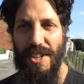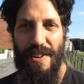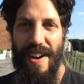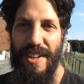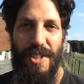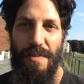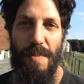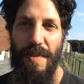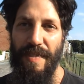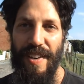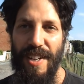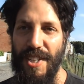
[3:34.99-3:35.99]
Your action would be
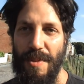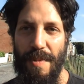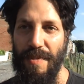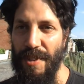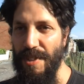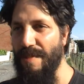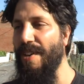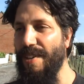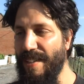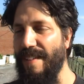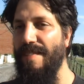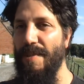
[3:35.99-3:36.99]
finished before you've
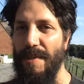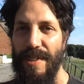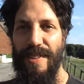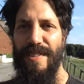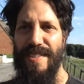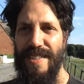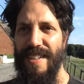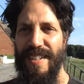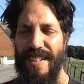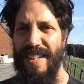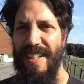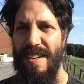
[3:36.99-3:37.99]
heard everyone's
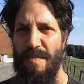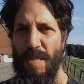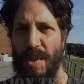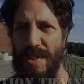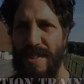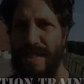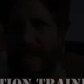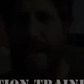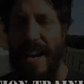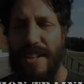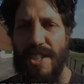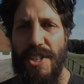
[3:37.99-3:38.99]
input. The
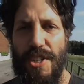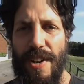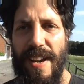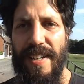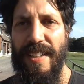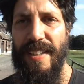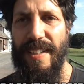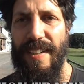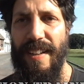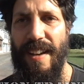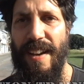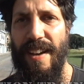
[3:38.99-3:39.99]
action
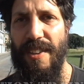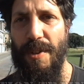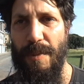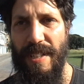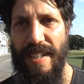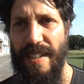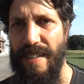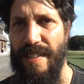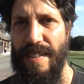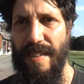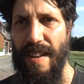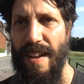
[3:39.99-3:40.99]
training that we did
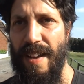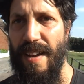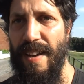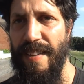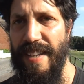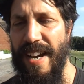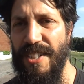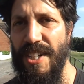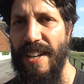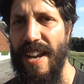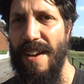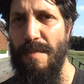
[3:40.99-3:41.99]
at the
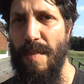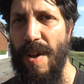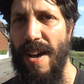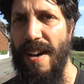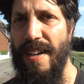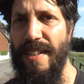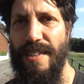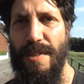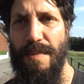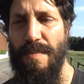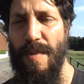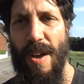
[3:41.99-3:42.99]
action camp
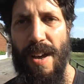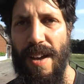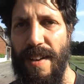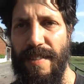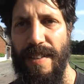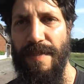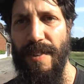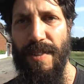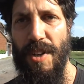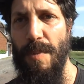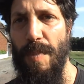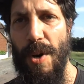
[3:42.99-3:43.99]
had
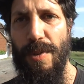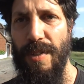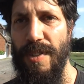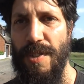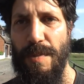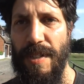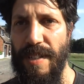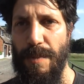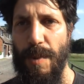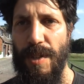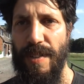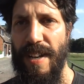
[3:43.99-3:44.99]
different components. We did
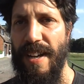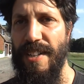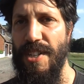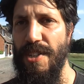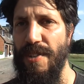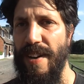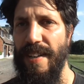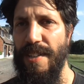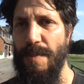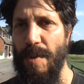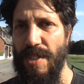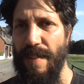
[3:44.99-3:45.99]
one action training
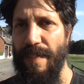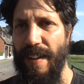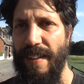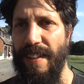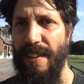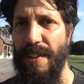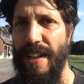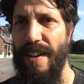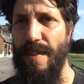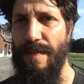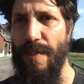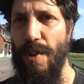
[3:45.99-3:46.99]
specifically looking
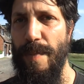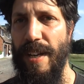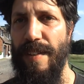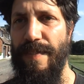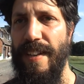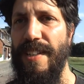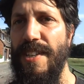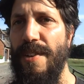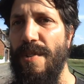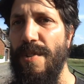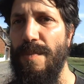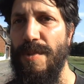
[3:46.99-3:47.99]
at forming affinity
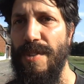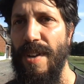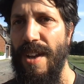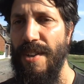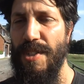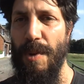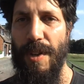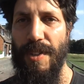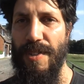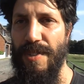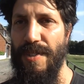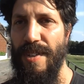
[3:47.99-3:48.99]
groups. So what
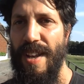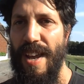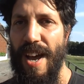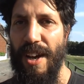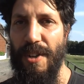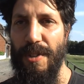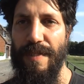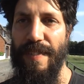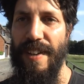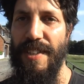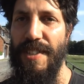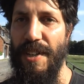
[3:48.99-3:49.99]
does a good
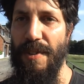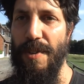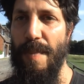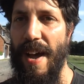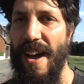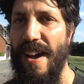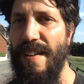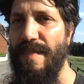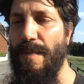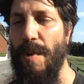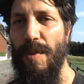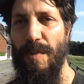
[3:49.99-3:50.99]
affinity group
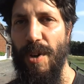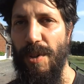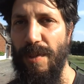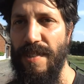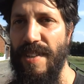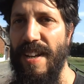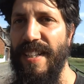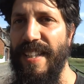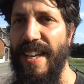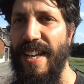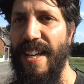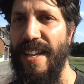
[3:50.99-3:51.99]
have? What roles are
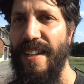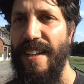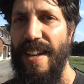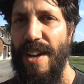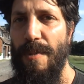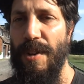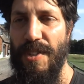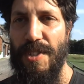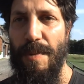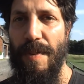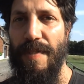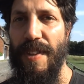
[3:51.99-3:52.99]
there? What are
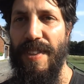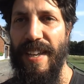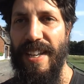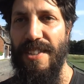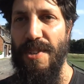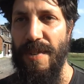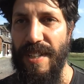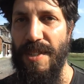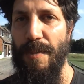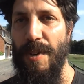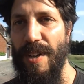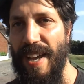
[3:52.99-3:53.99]
some of the things you need to
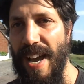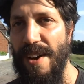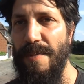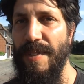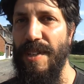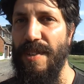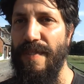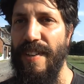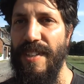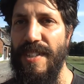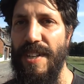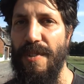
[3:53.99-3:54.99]
work out with your
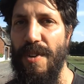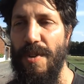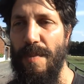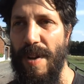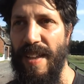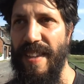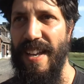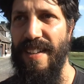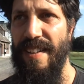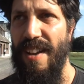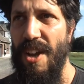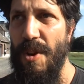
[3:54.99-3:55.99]
affinity group? And then
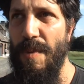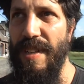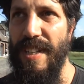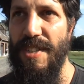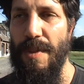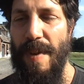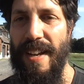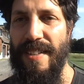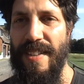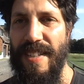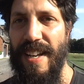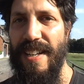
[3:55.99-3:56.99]
we did some
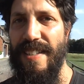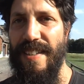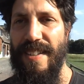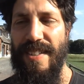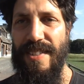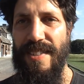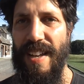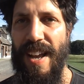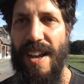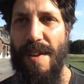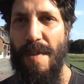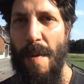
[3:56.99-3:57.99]
exercises
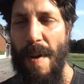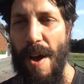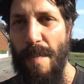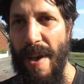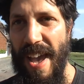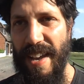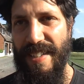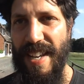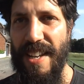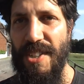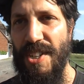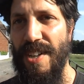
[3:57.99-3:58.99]
about paying
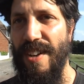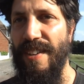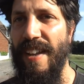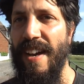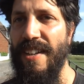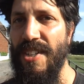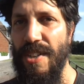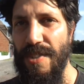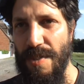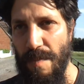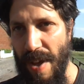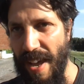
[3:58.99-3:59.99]
attention on
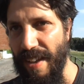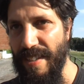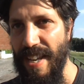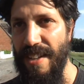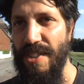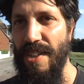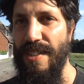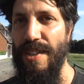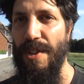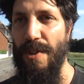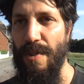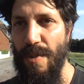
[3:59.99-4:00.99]
actions and paying attention
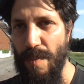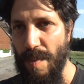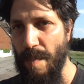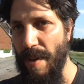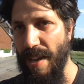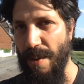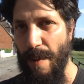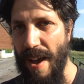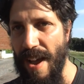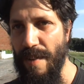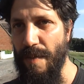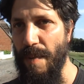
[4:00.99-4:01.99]
your group, being
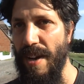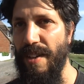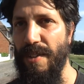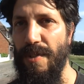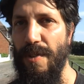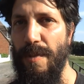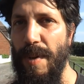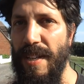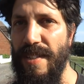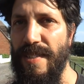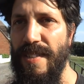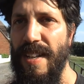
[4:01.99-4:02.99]
aware of where your group
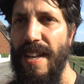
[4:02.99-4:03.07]
is.